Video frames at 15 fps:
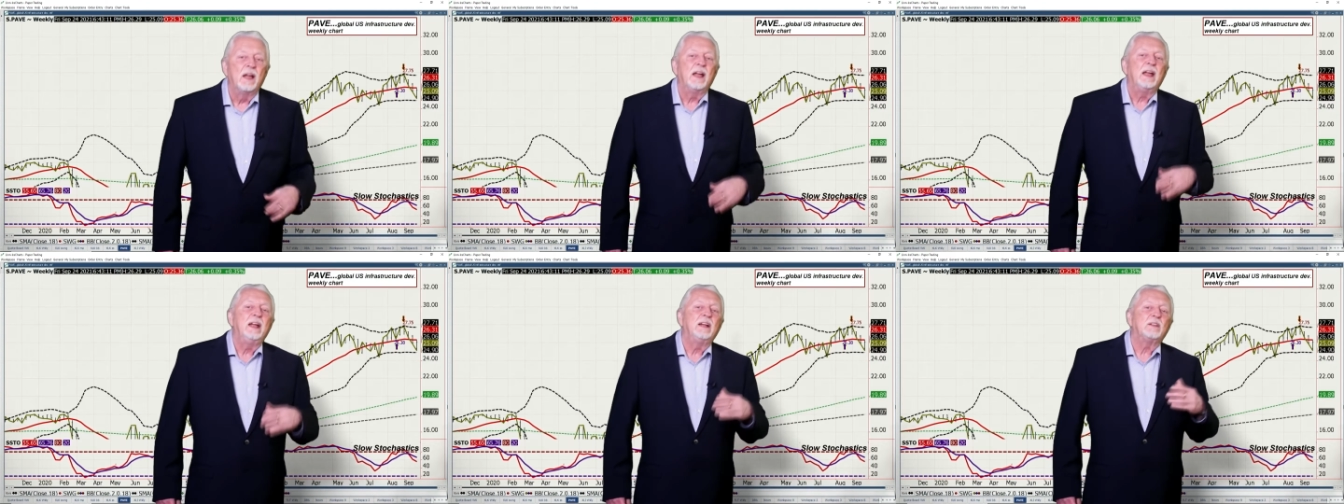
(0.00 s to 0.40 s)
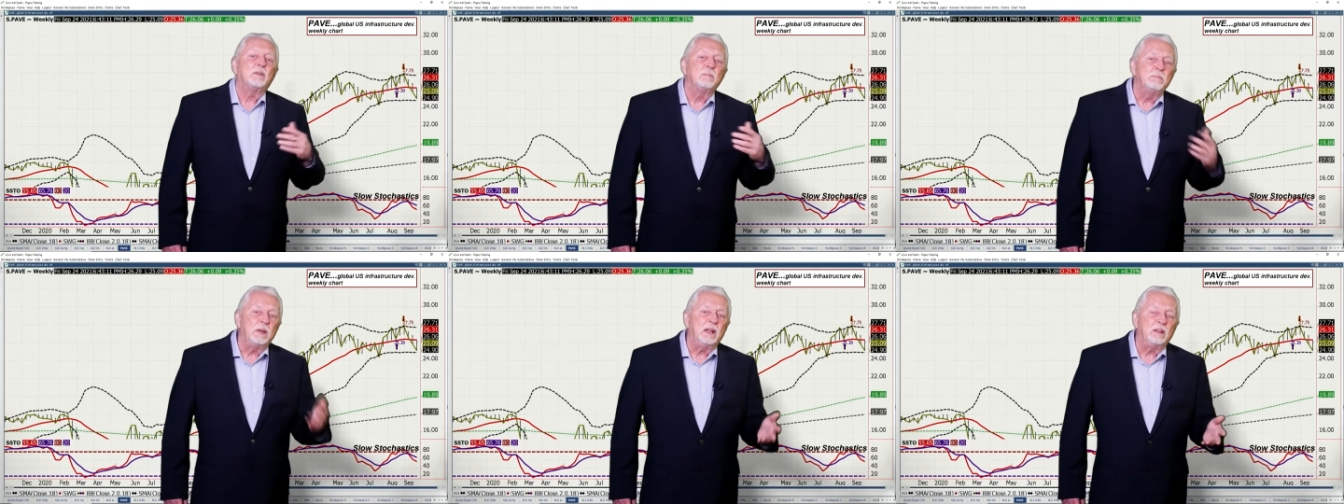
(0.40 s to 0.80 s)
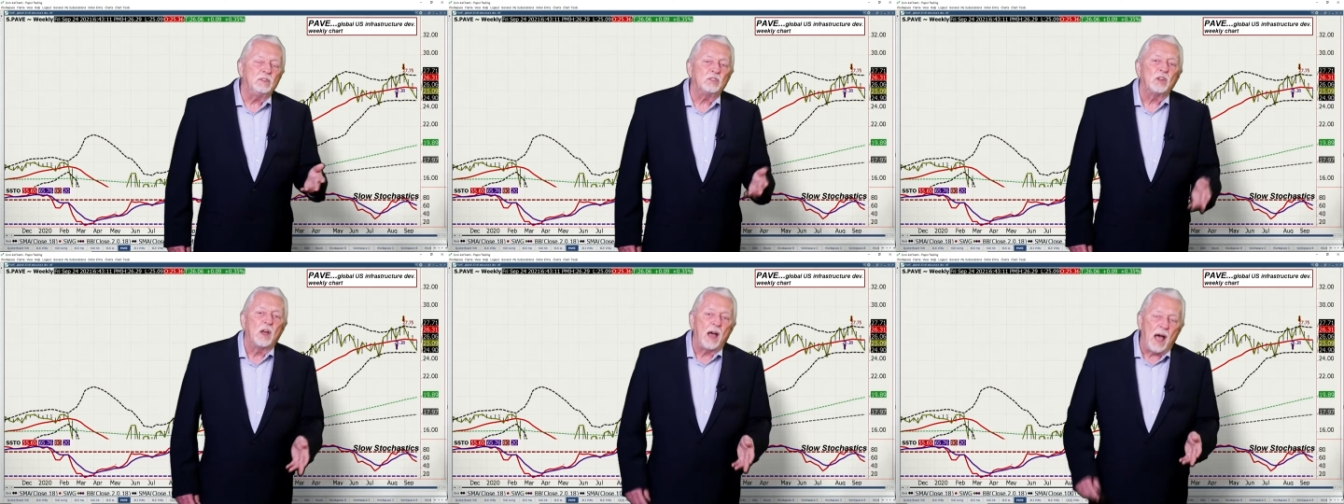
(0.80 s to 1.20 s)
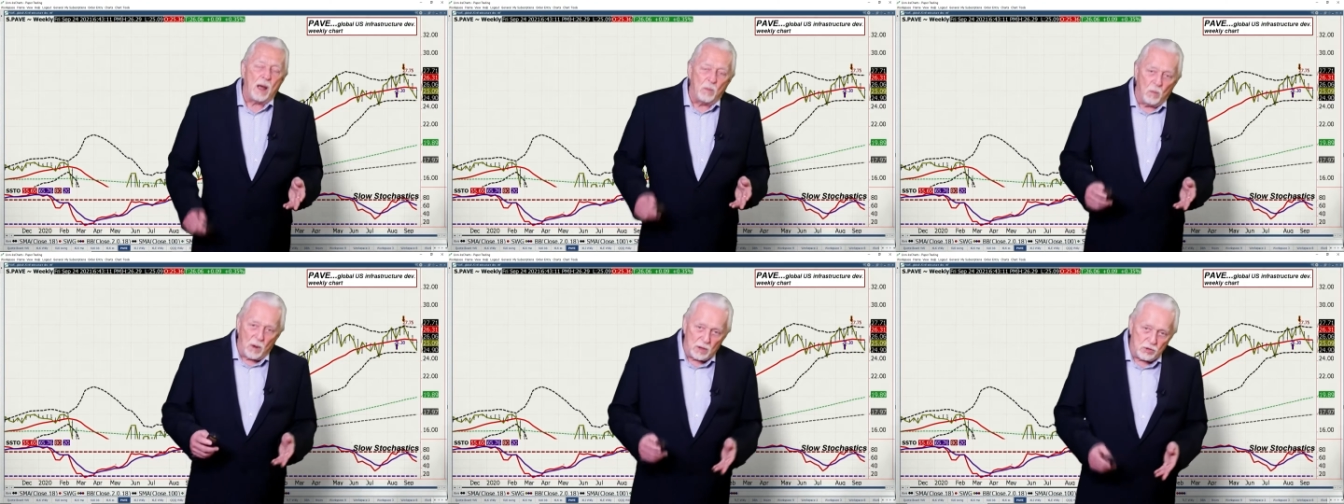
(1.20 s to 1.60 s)
It means I
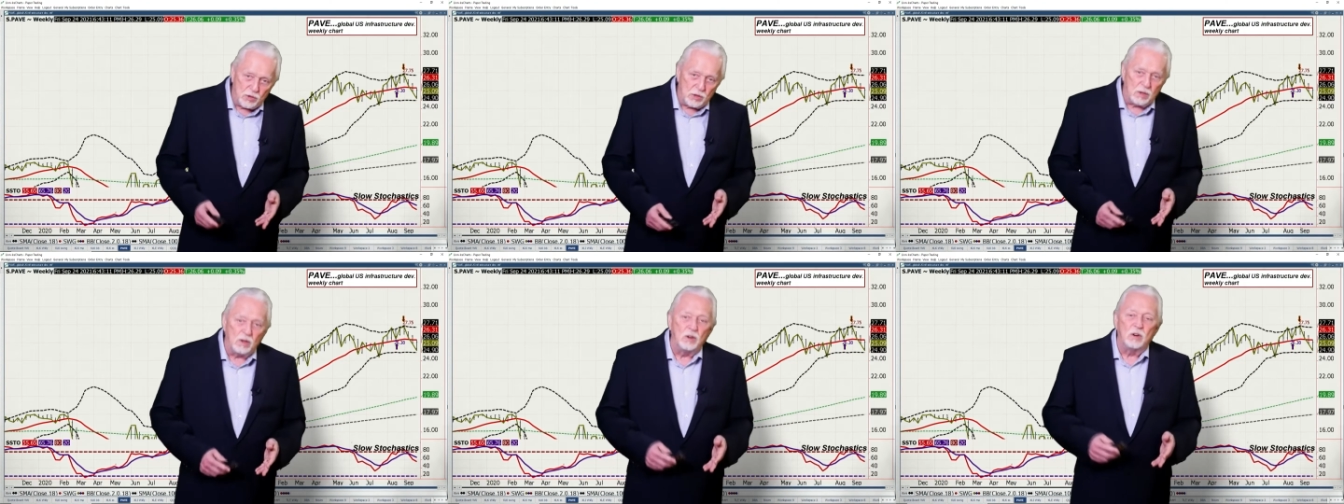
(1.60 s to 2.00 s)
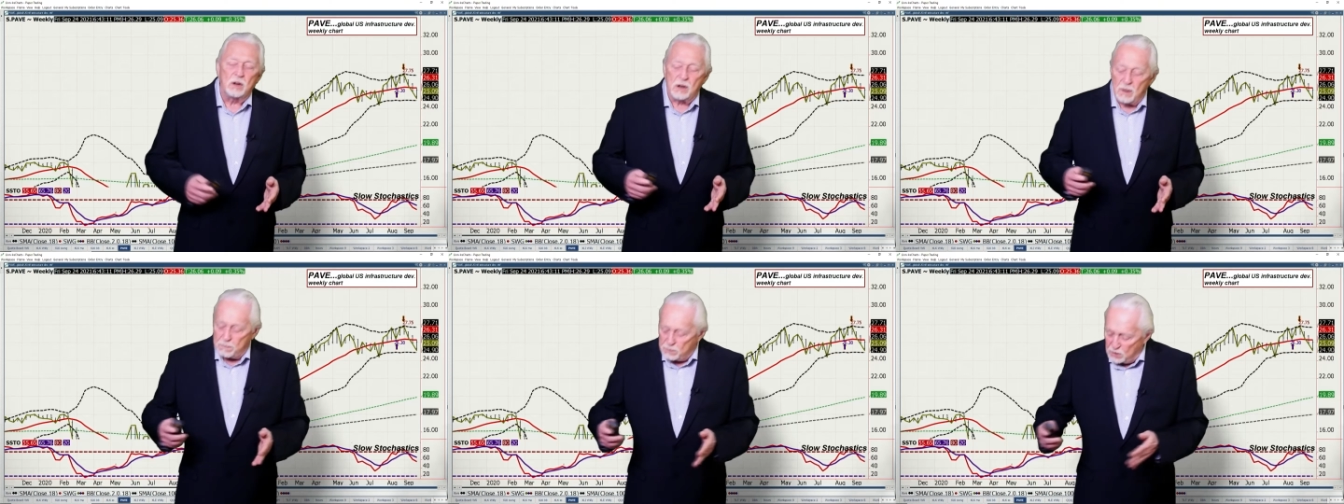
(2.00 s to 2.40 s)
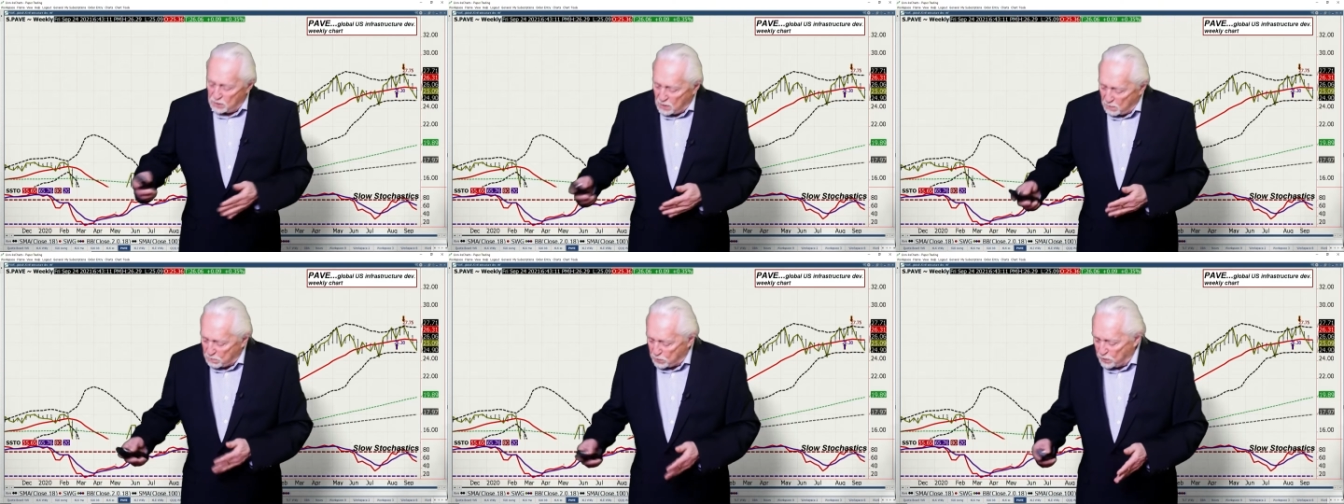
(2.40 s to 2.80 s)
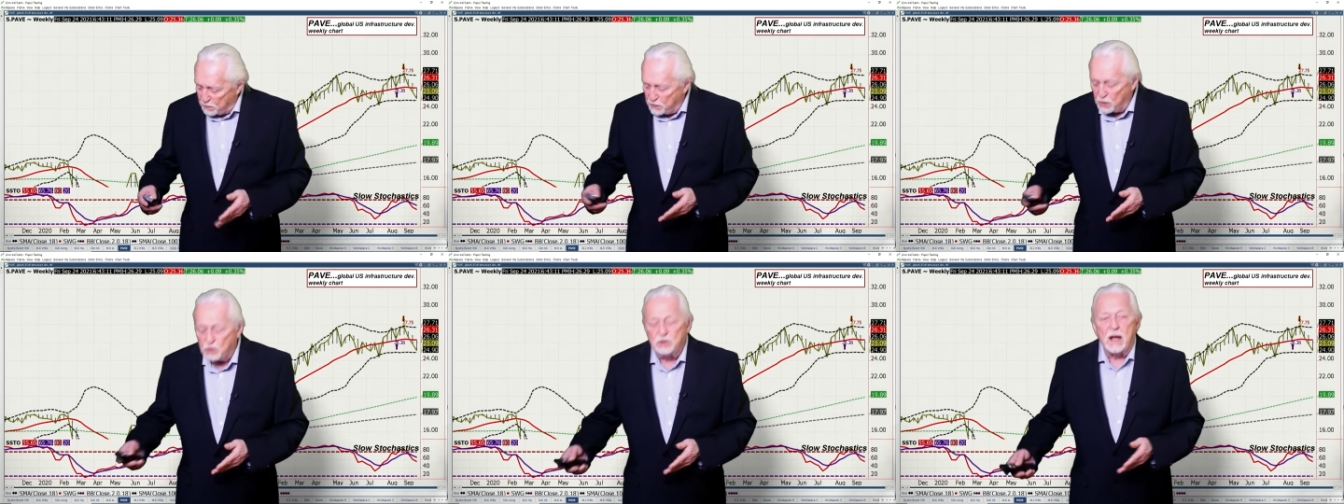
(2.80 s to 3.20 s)
want you to look up the number of
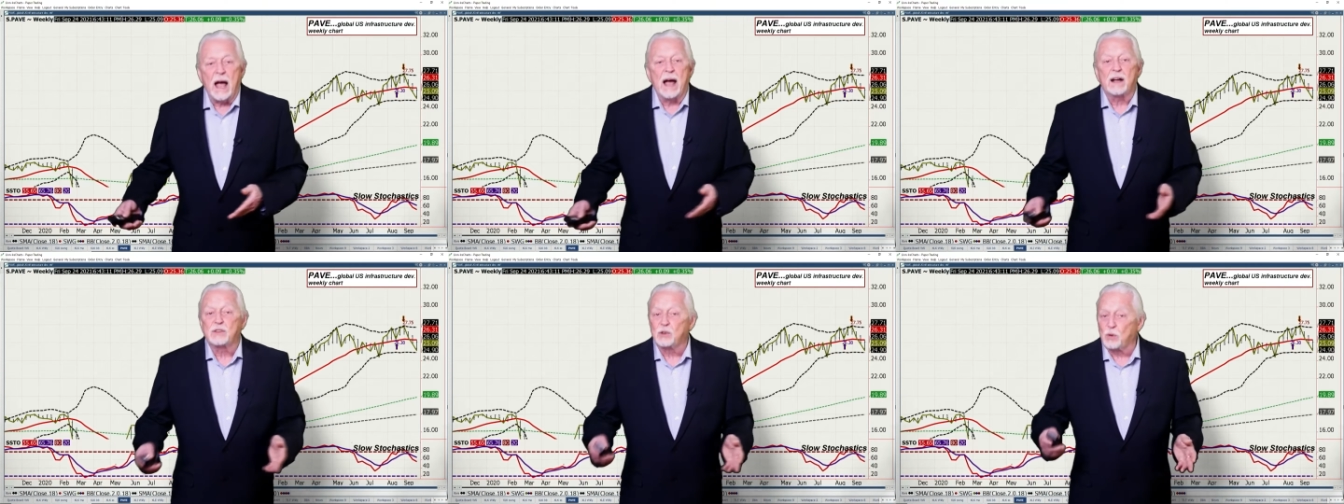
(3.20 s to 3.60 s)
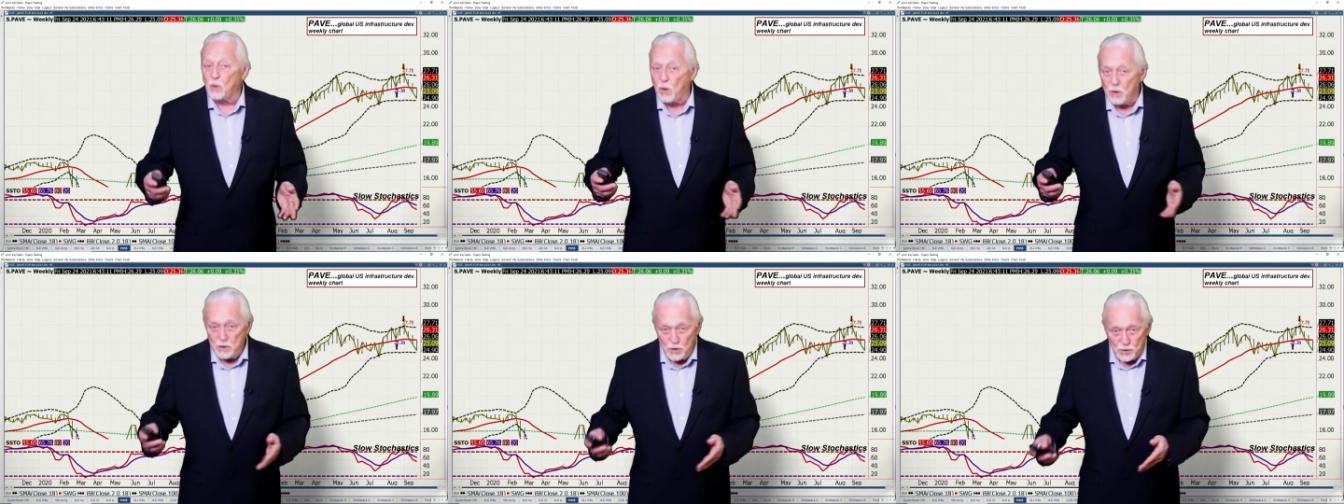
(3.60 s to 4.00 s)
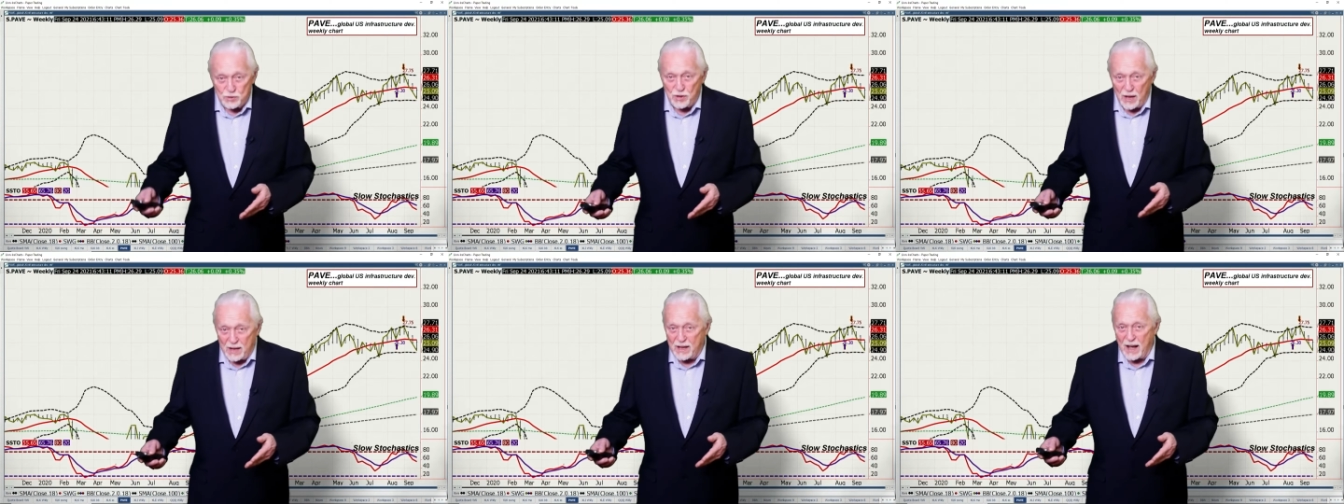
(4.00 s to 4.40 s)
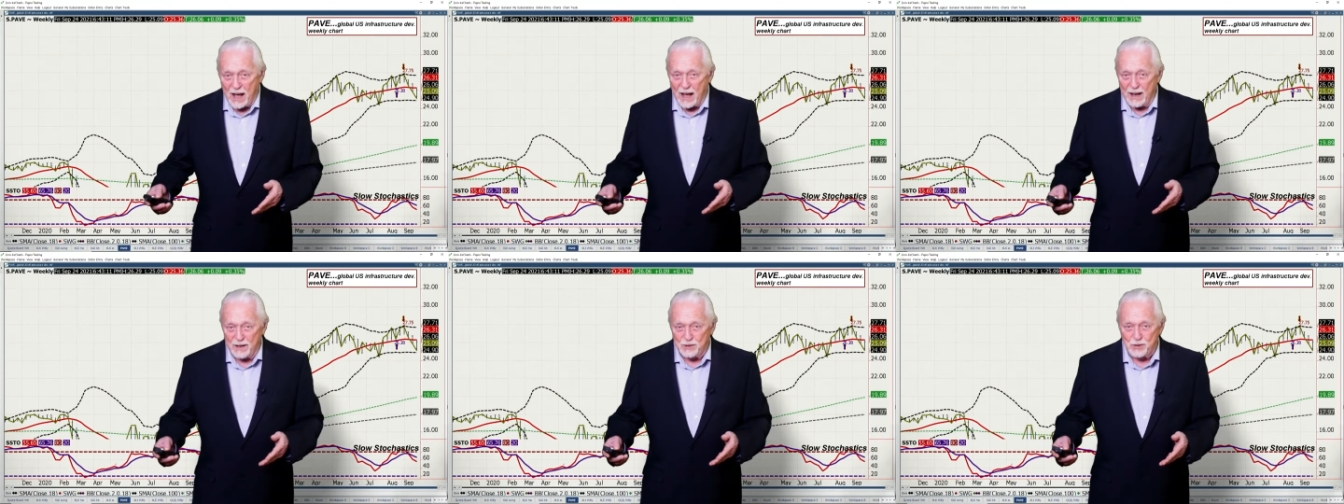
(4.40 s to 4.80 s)
your doctor or your
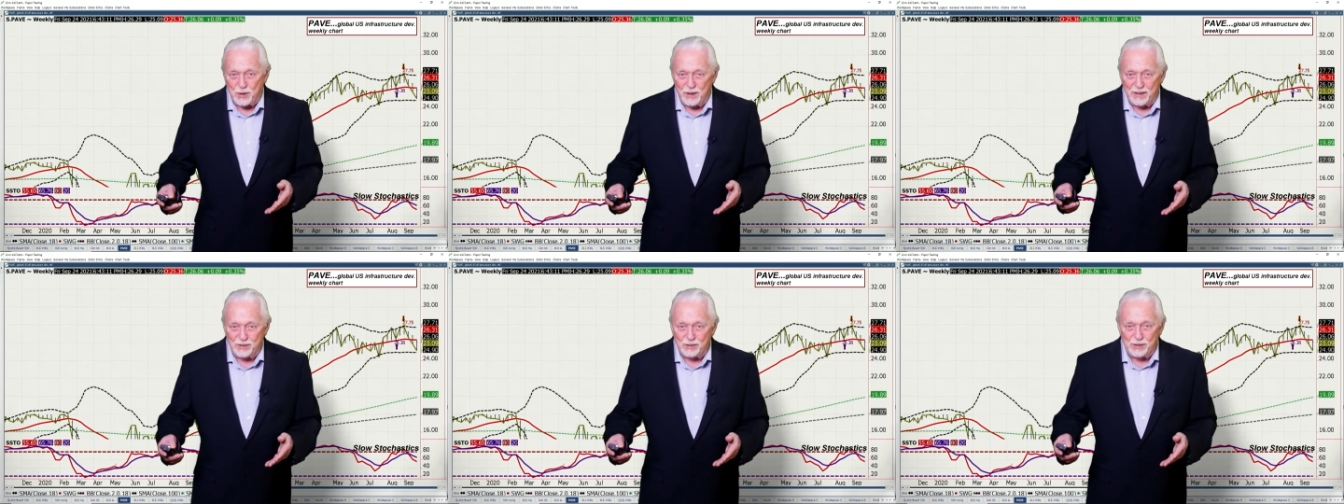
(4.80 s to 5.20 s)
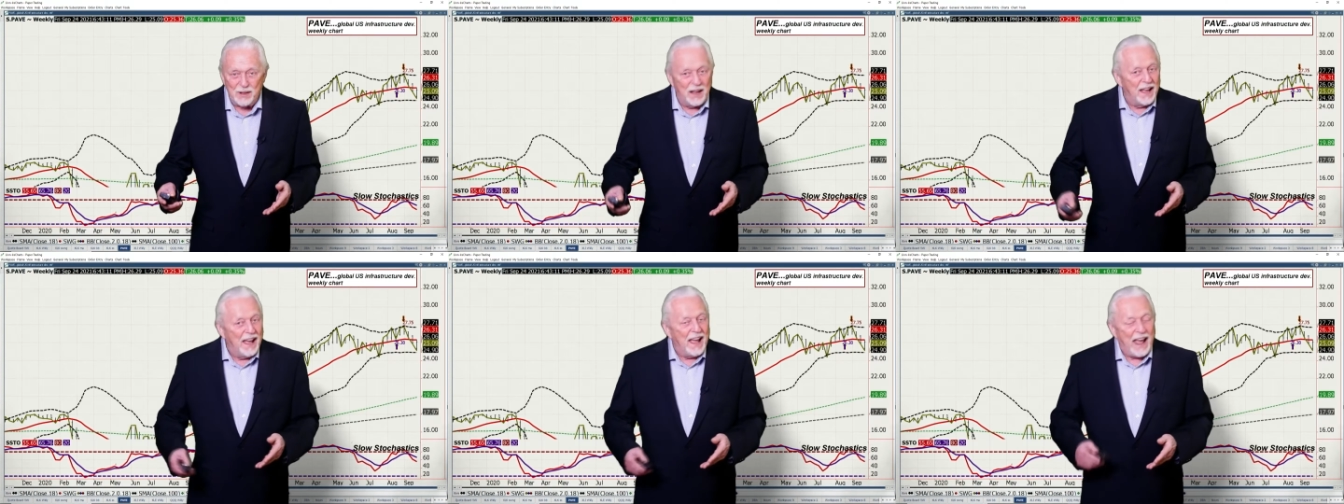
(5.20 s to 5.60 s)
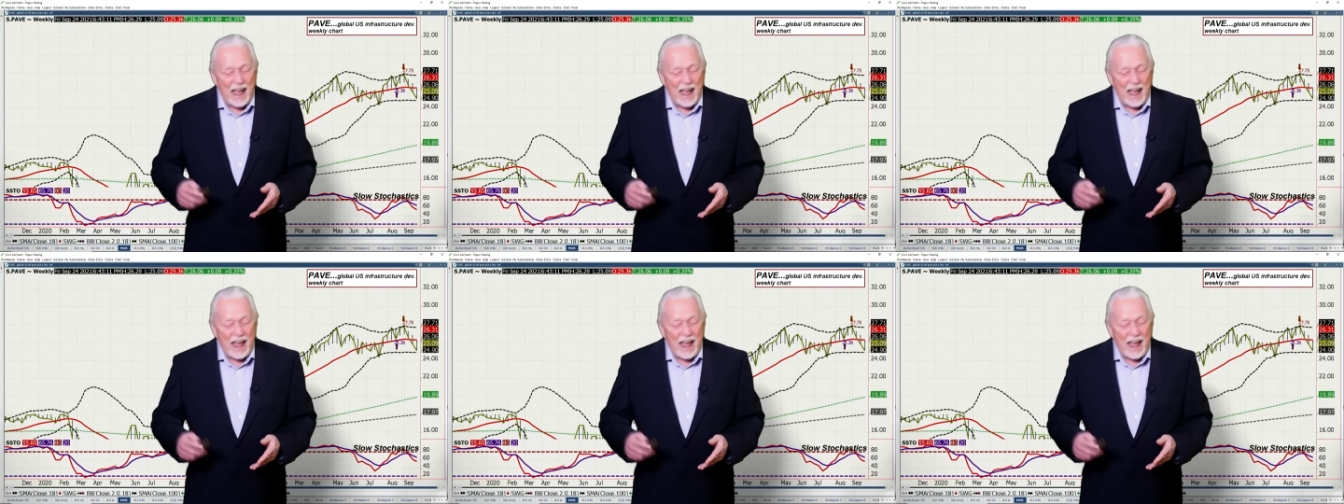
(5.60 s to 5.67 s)
psychiatrist.